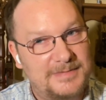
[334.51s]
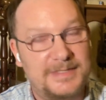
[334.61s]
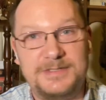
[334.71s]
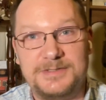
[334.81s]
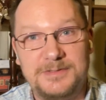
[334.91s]
I was
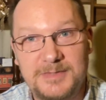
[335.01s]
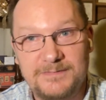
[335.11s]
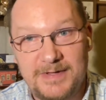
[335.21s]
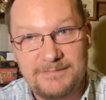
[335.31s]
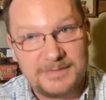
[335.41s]
like, just do me a
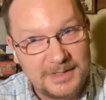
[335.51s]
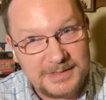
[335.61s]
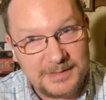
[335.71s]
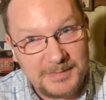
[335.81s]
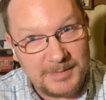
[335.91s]
favor and
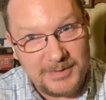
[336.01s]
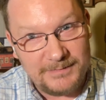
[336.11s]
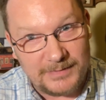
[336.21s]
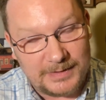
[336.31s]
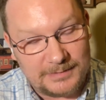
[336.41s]
not tell my
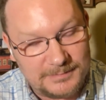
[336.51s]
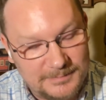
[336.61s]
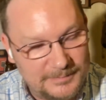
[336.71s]
boyfriend.